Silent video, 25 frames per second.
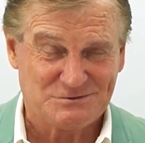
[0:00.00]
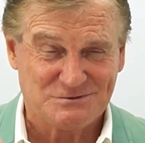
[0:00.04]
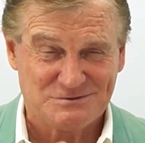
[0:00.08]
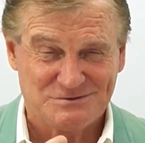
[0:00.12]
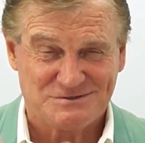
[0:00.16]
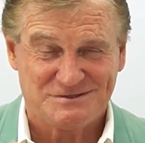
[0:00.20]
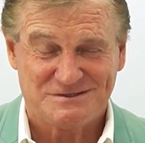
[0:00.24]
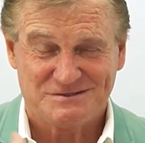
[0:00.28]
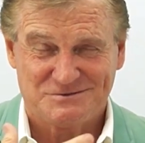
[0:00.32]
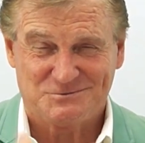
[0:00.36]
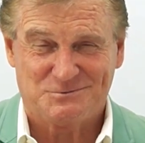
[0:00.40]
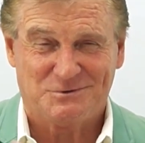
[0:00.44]

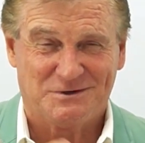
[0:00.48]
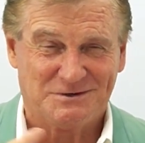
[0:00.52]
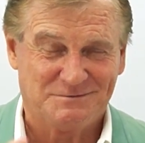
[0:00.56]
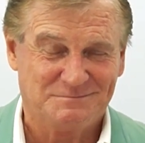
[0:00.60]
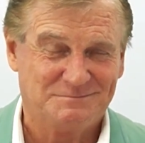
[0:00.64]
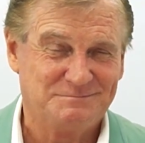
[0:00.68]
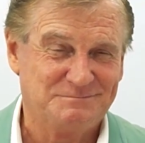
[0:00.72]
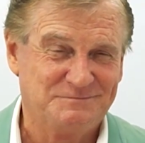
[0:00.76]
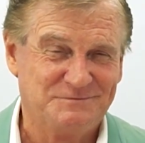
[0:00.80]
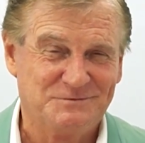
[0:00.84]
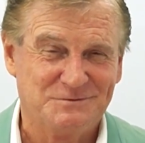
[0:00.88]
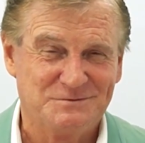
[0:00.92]
because there's quite
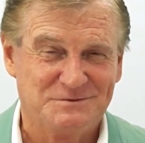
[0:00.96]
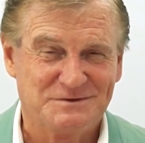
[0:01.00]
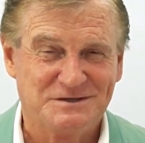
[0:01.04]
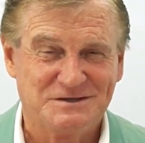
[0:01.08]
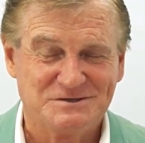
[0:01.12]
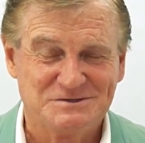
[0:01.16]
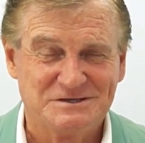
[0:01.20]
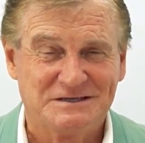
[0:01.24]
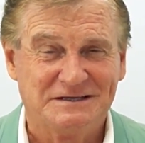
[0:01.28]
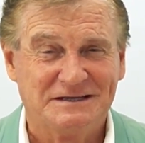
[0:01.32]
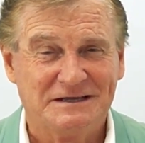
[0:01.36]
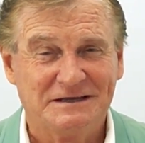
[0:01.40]
a few
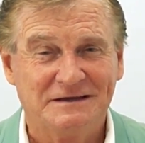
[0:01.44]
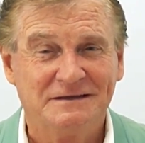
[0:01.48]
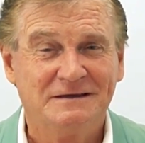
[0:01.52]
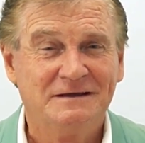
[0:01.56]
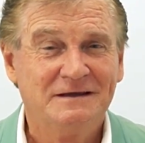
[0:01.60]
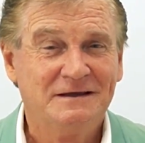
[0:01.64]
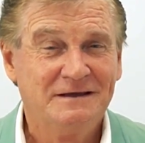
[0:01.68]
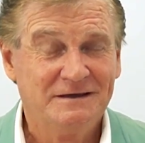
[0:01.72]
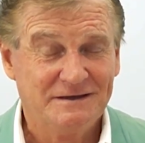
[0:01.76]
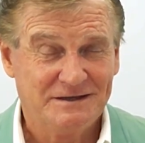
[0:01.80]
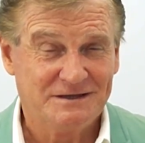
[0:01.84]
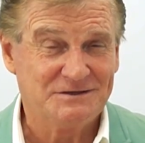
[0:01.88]
things in there.
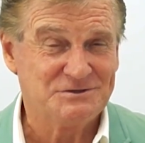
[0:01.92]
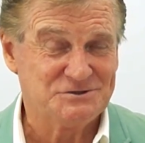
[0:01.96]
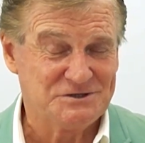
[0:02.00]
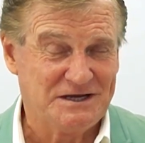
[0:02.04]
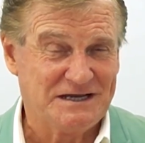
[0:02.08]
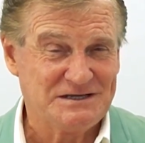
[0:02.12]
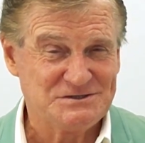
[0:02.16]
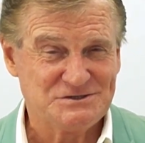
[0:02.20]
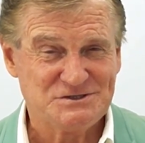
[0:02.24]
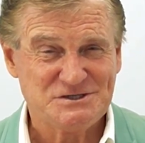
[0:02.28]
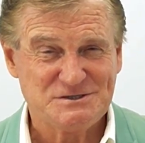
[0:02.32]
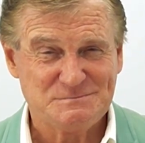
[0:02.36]
it
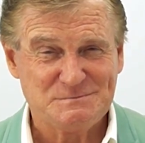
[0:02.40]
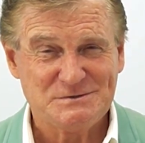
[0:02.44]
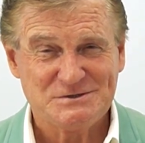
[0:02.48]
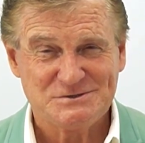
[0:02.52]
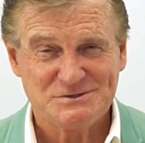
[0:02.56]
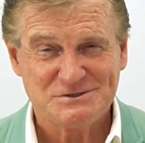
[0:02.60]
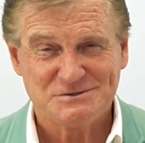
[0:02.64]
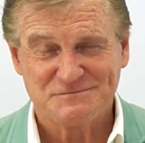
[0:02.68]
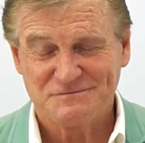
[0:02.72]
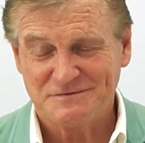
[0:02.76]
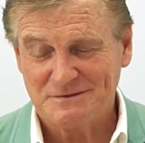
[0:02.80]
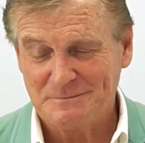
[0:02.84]
changed his
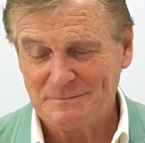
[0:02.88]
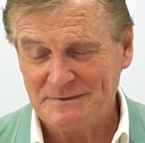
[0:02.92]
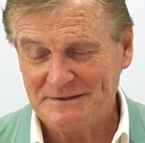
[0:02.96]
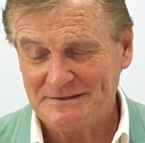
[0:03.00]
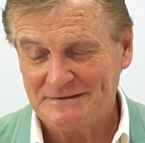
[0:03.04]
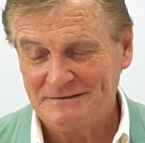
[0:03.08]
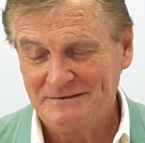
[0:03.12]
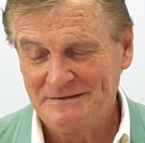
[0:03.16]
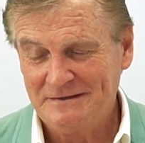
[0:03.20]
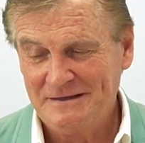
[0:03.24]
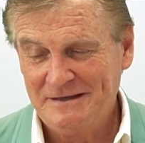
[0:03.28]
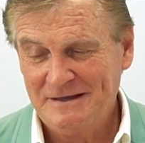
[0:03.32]
business for the
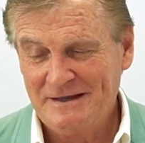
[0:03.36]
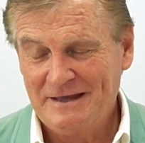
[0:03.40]
better.